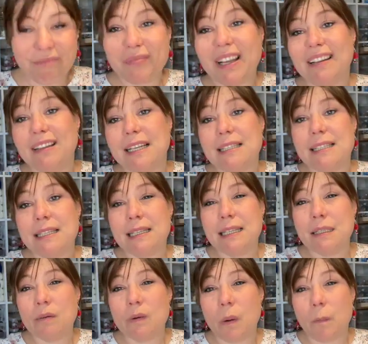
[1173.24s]
that's the
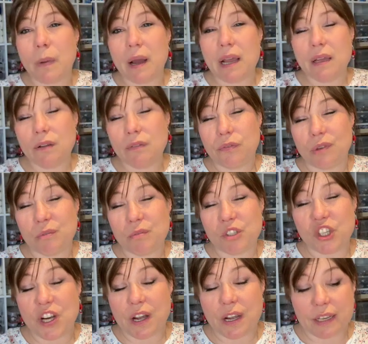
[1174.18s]
thing when buying from
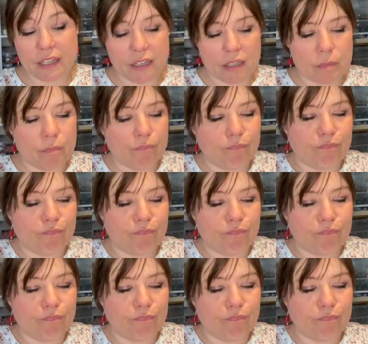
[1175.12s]
China.